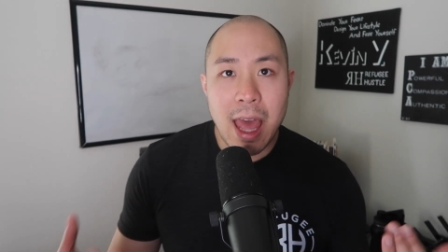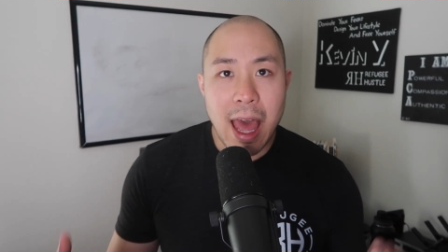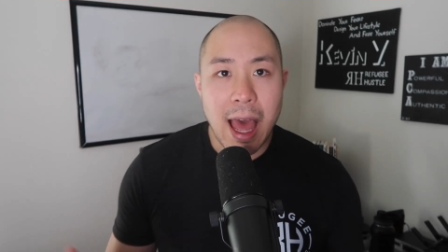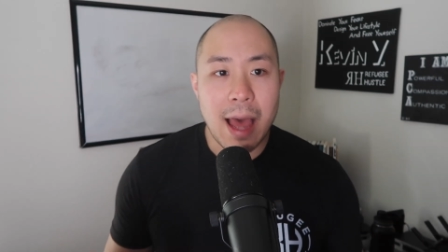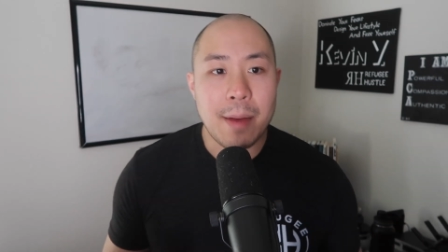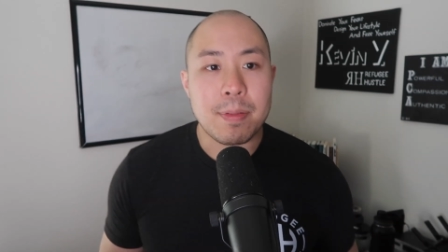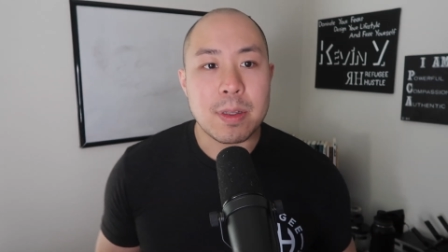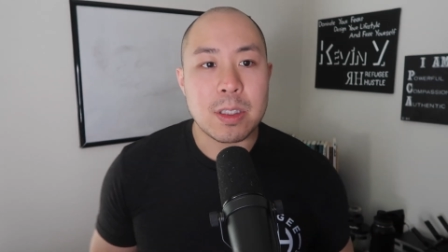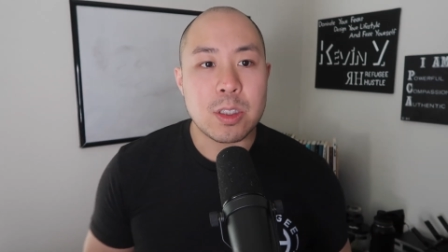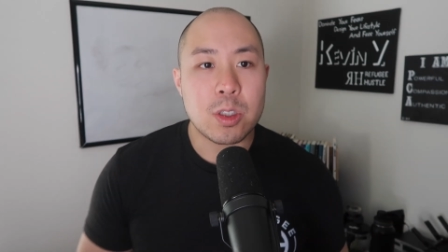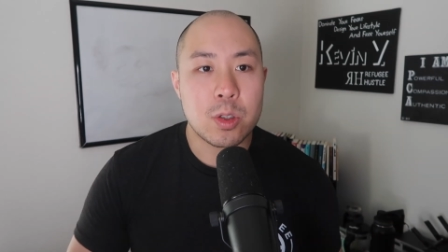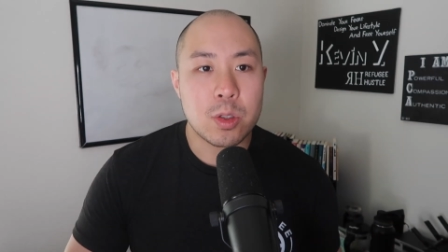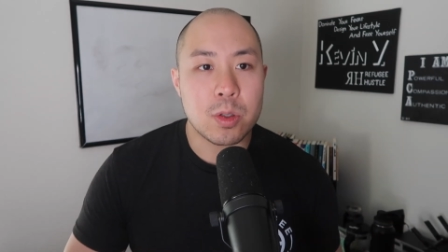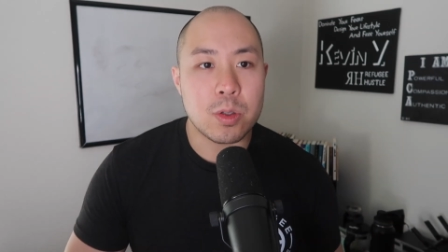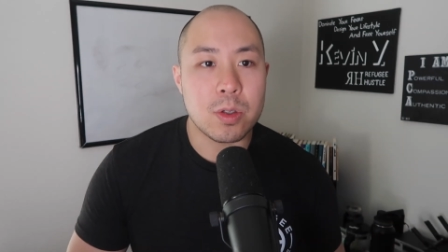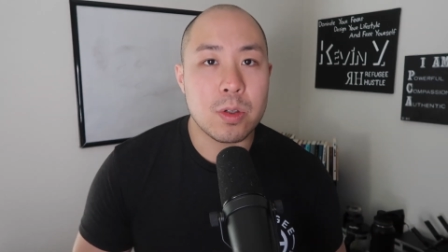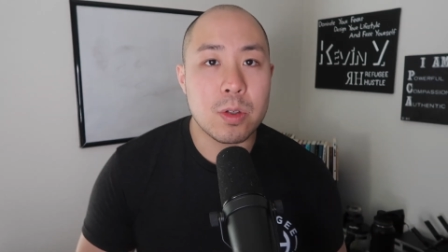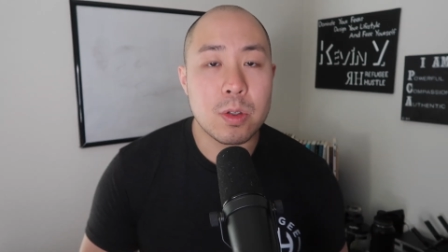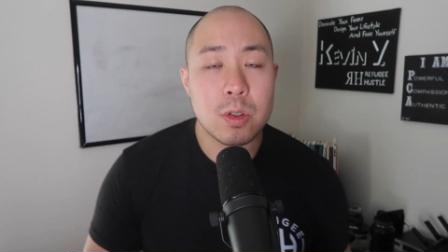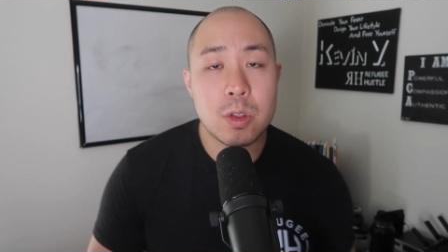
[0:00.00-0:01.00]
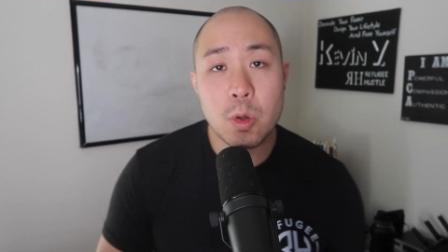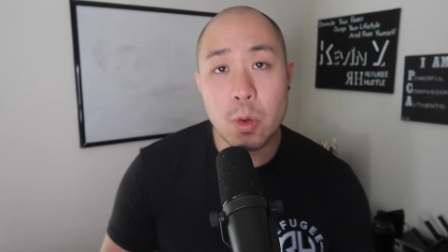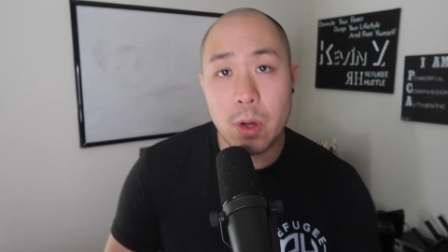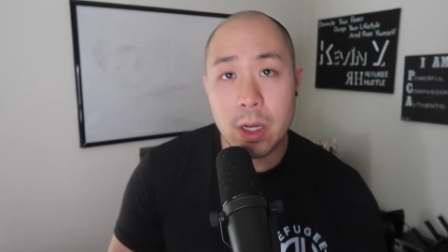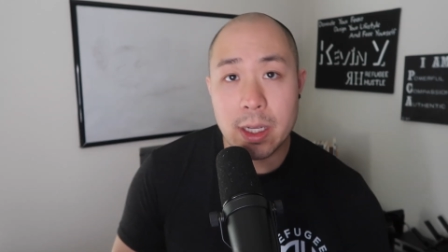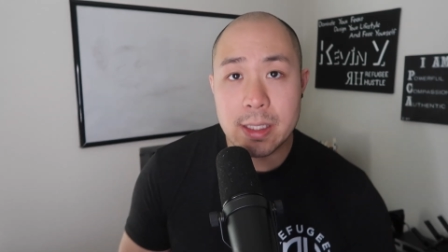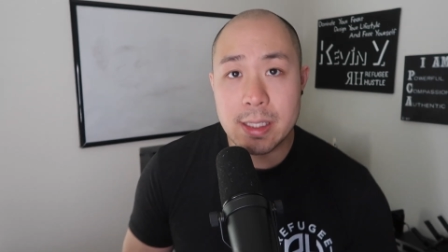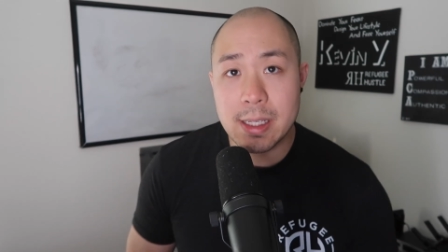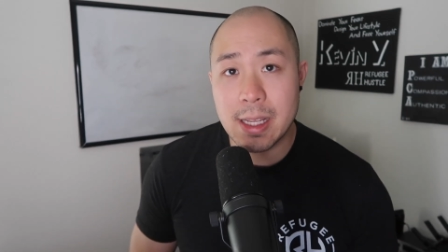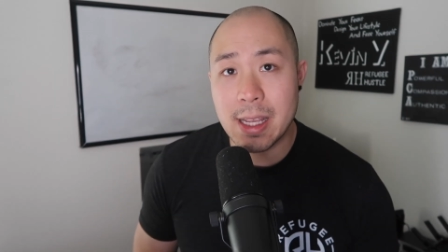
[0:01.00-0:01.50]
happened to
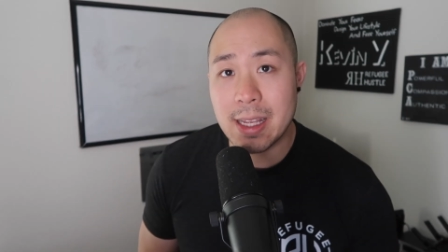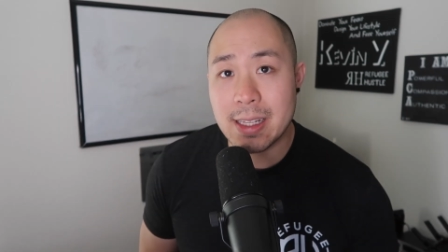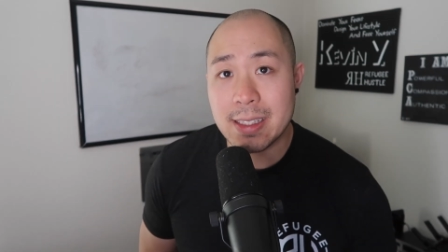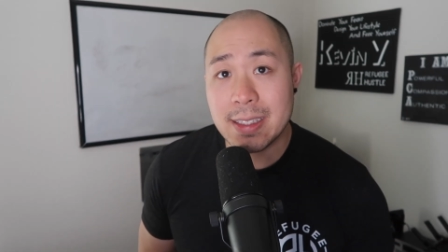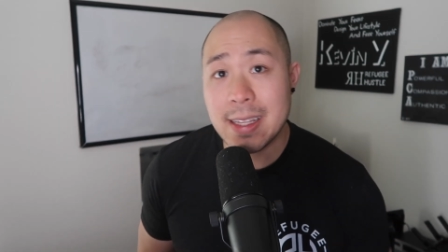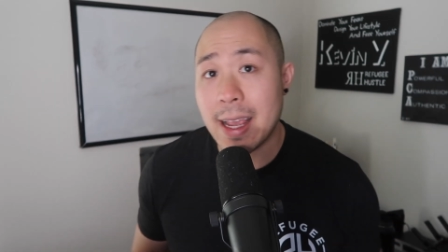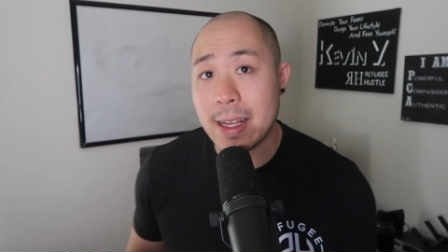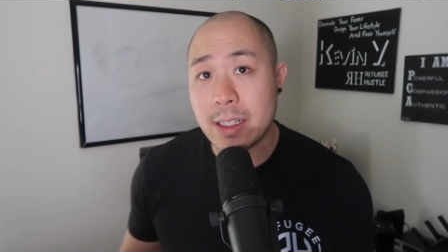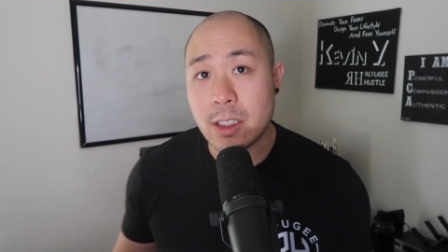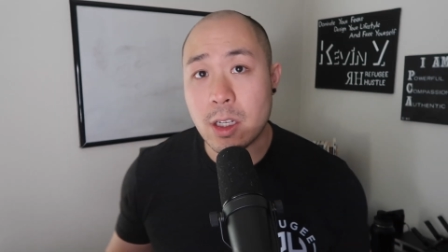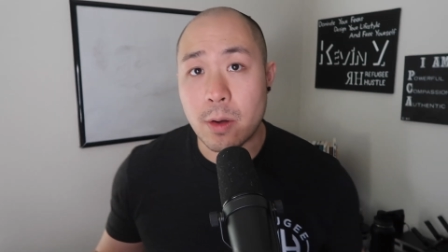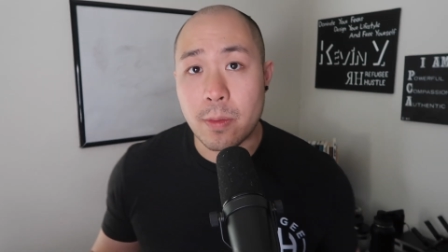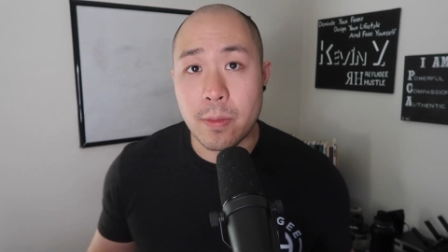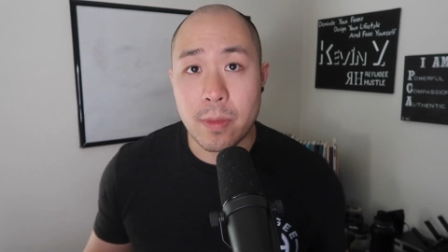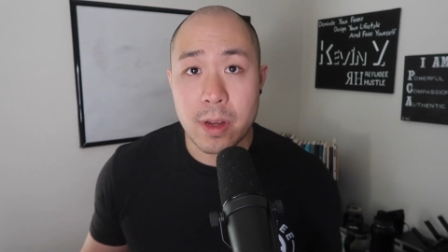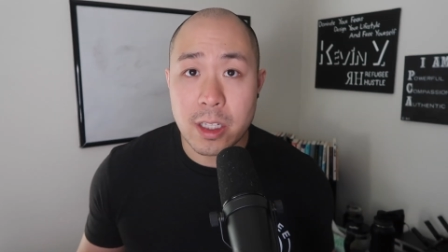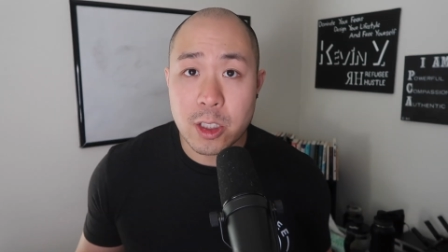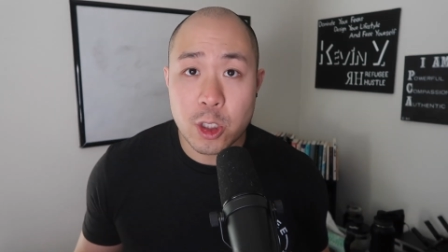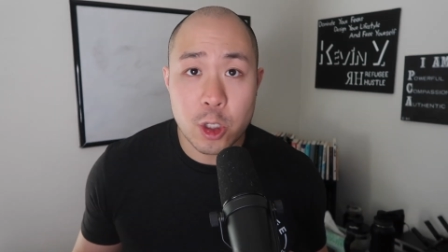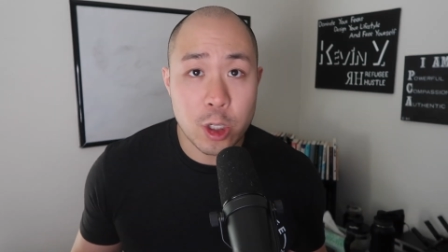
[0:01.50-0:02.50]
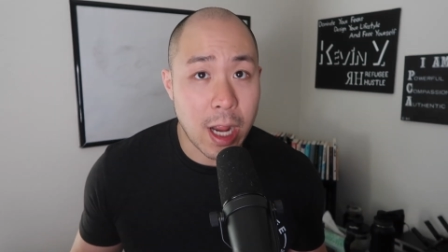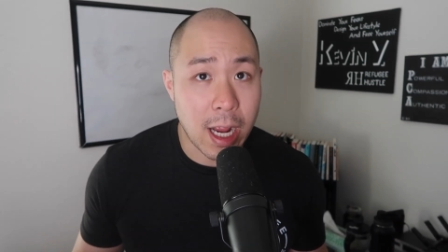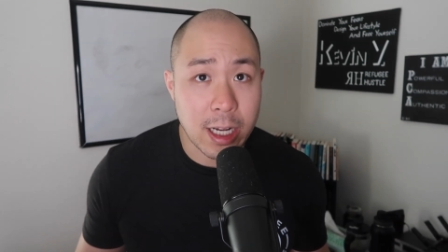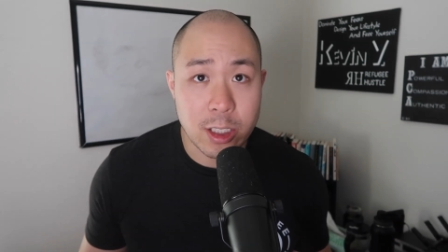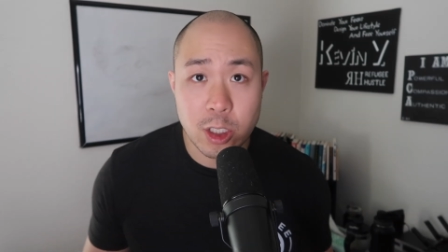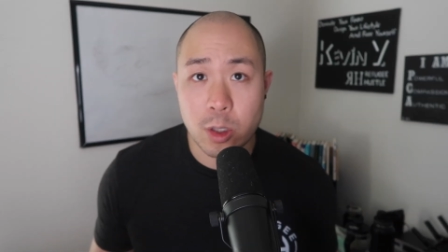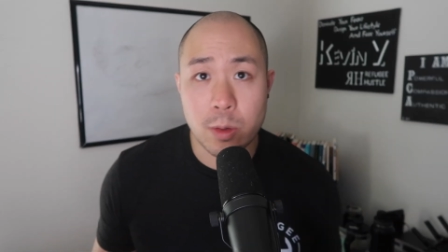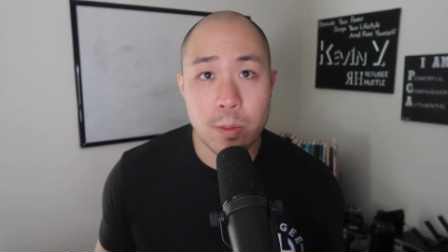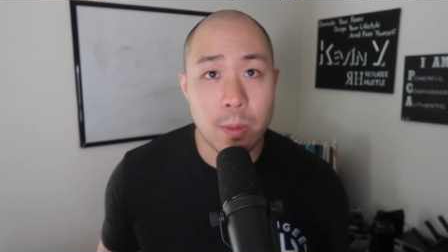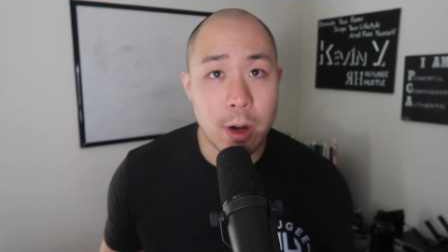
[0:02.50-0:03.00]
us and tanked our international